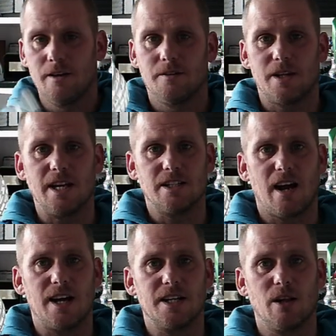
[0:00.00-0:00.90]
these are
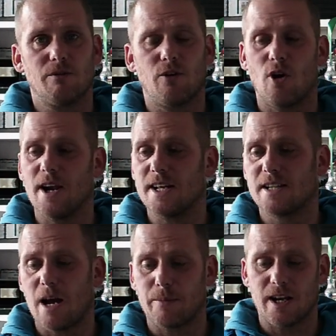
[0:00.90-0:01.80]
ideal for any
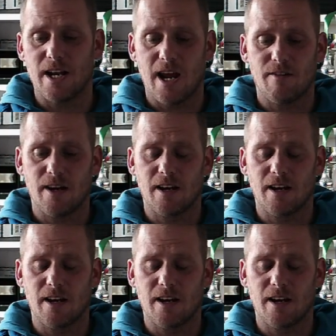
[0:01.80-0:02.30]
type of canary